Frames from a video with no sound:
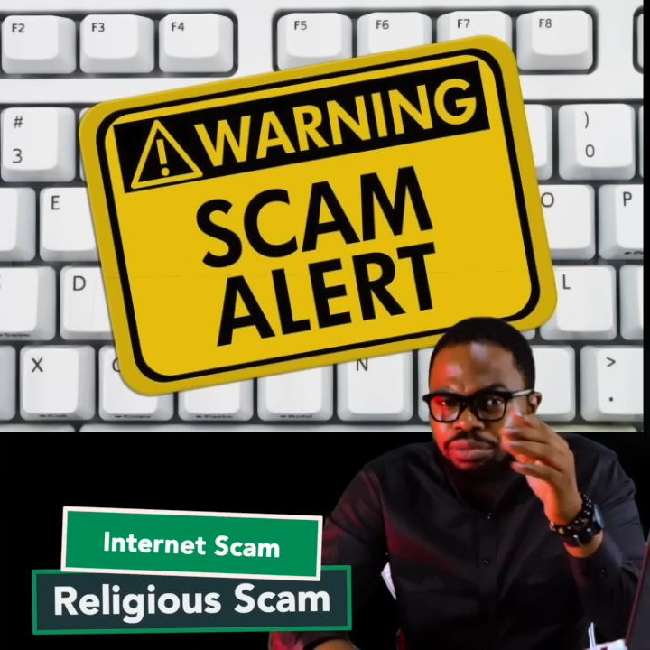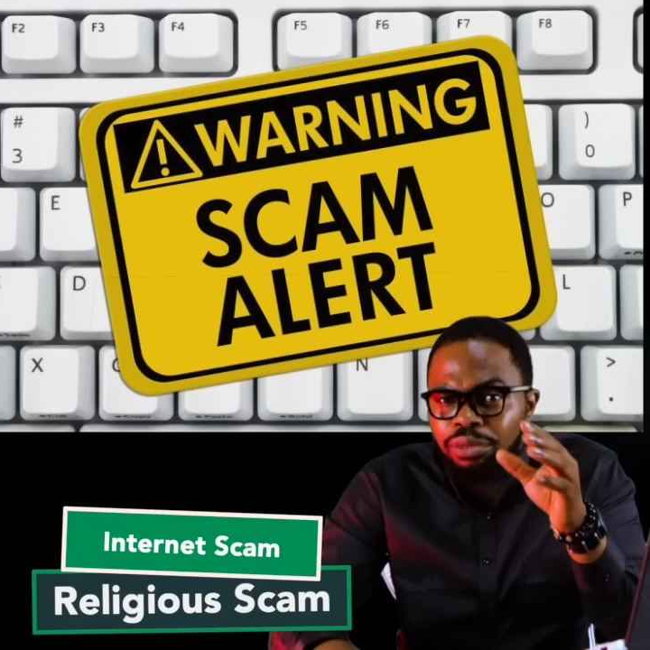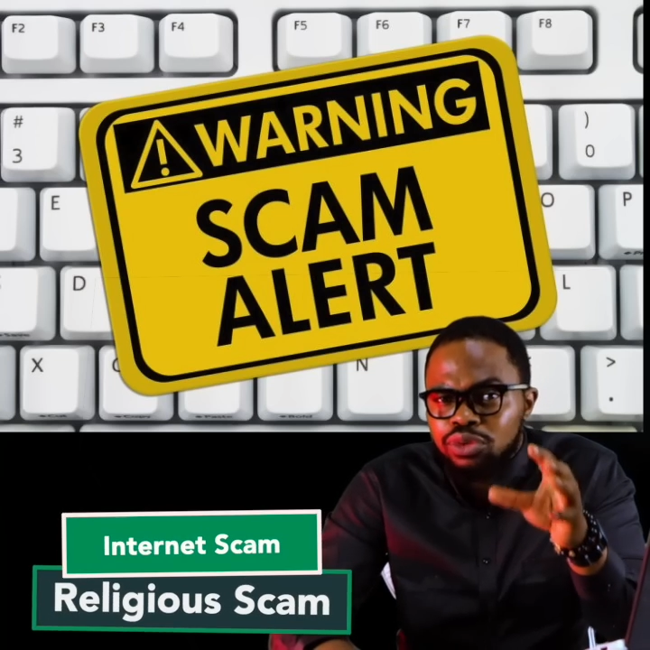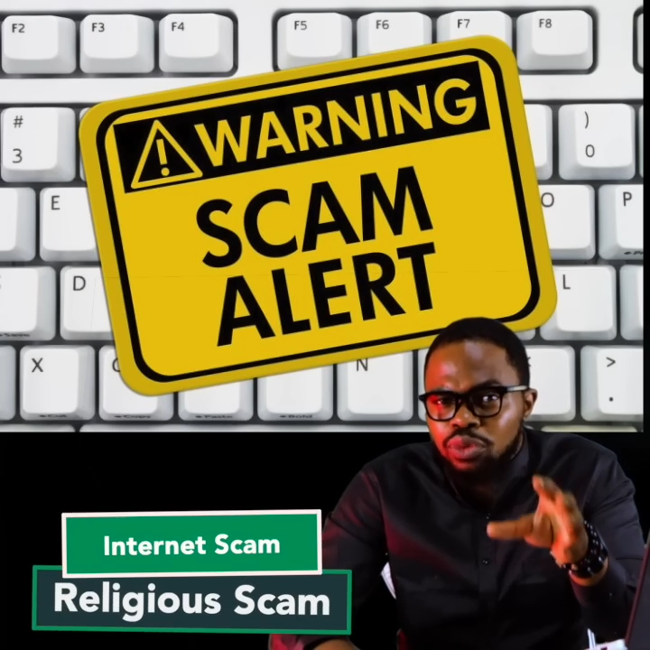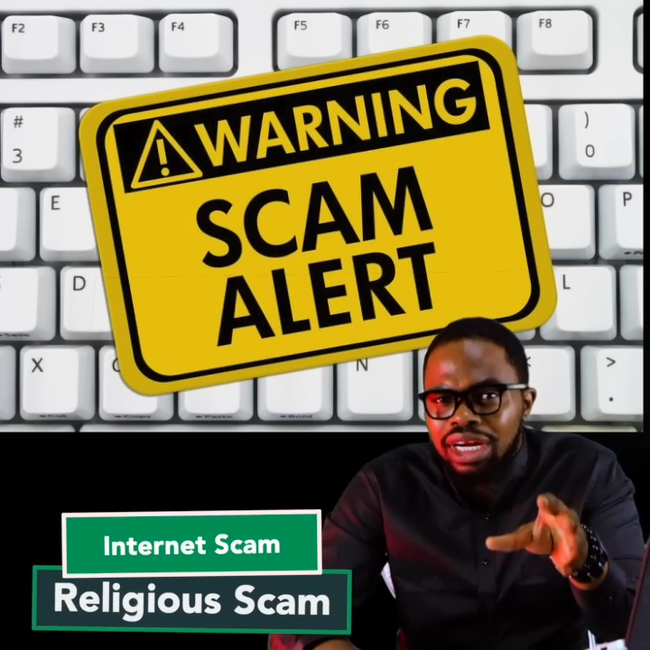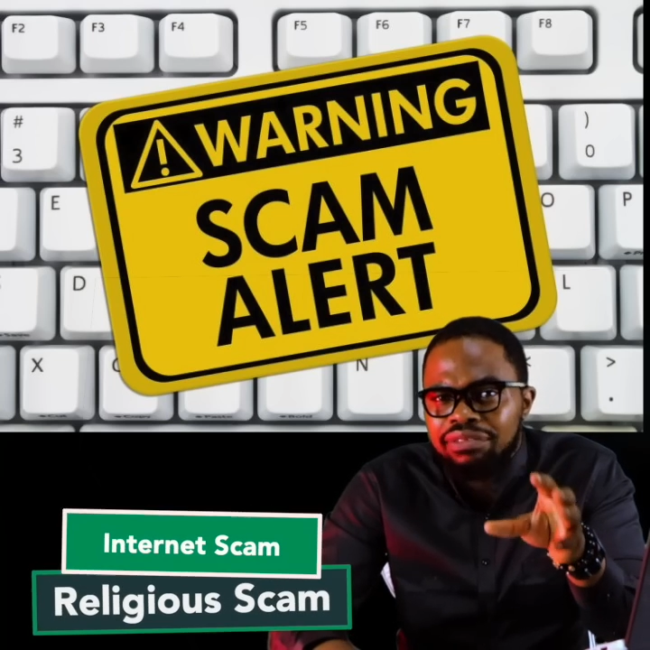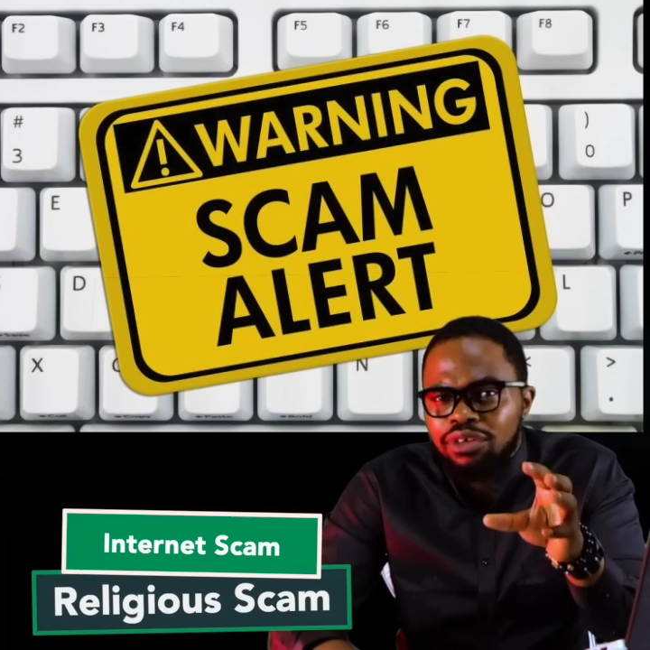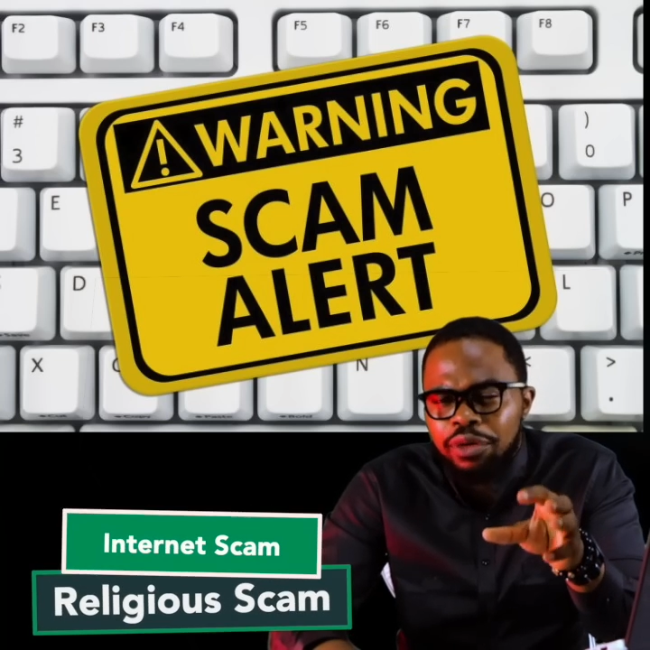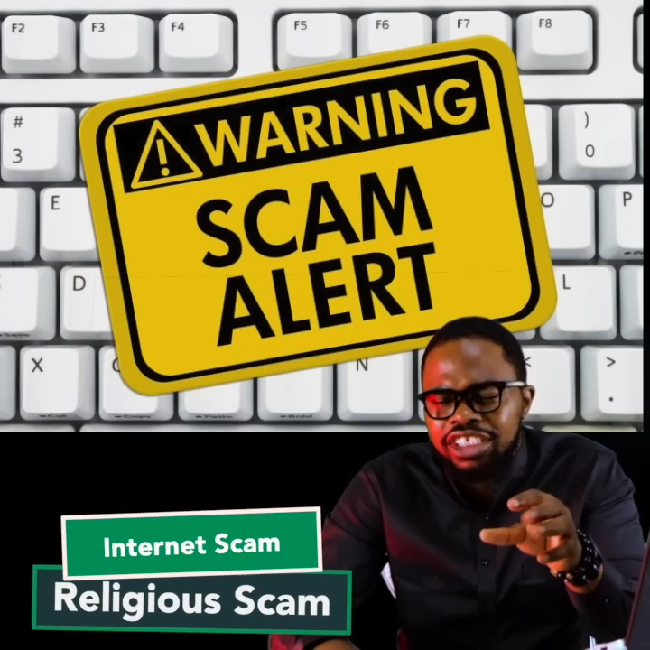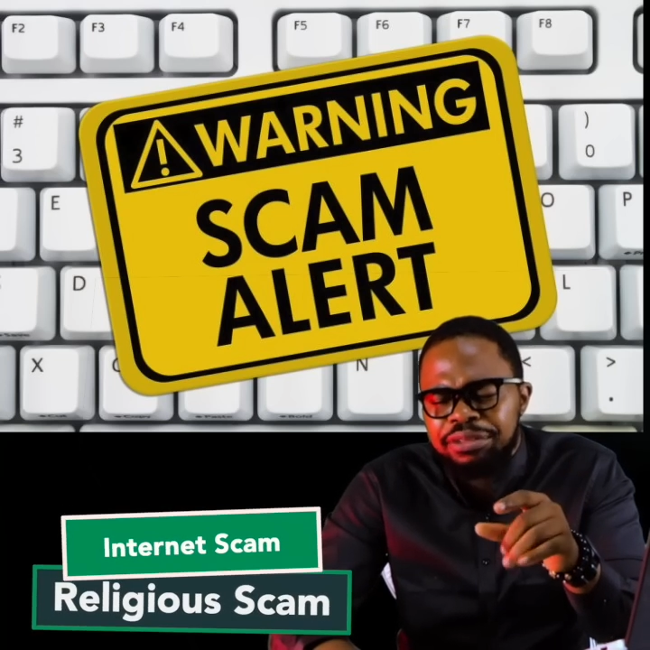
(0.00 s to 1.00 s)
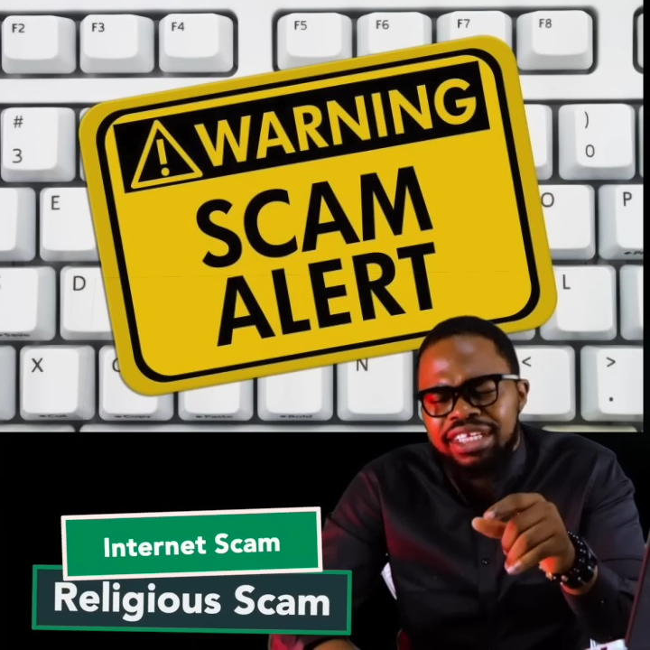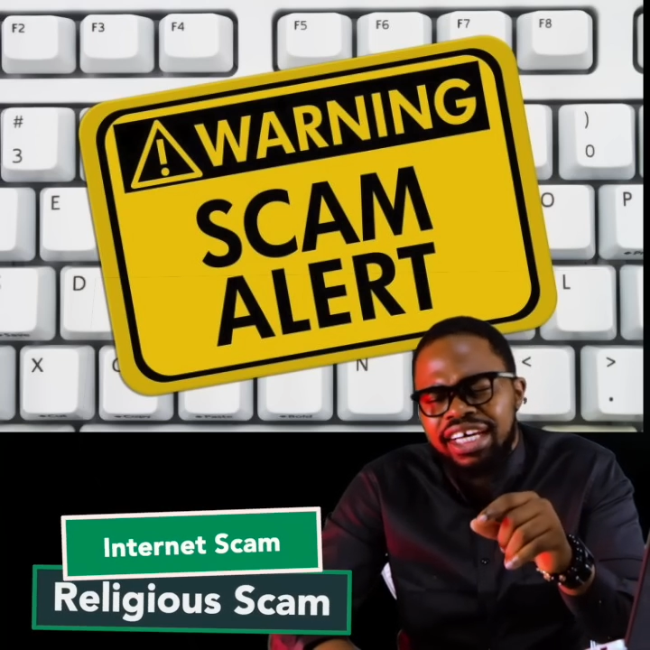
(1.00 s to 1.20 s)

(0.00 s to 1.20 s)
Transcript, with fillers: But what I've always been